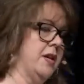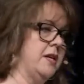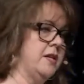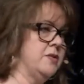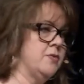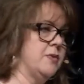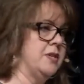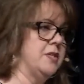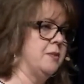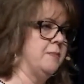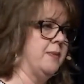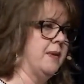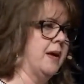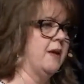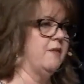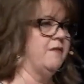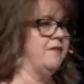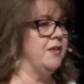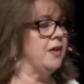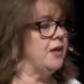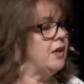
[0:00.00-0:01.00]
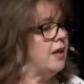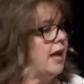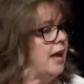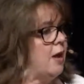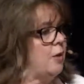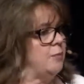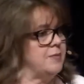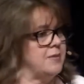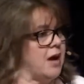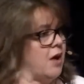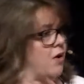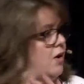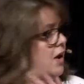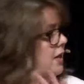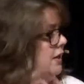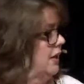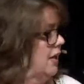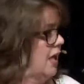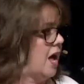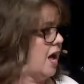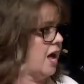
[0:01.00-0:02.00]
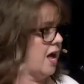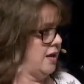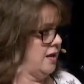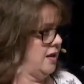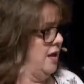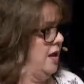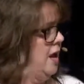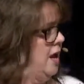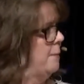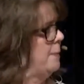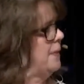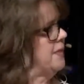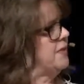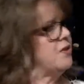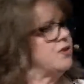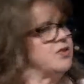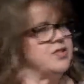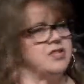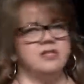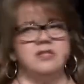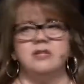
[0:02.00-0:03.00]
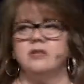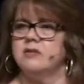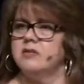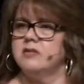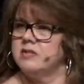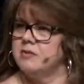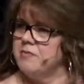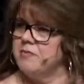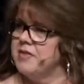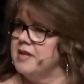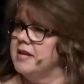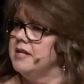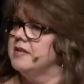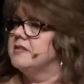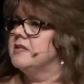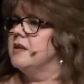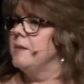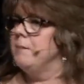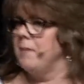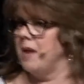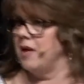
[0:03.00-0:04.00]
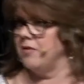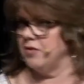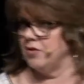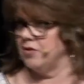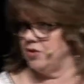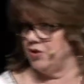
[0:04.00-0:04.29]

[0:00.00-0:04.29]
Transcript: kids went to bed. Phil helped out a lot, but there's still some things that mothers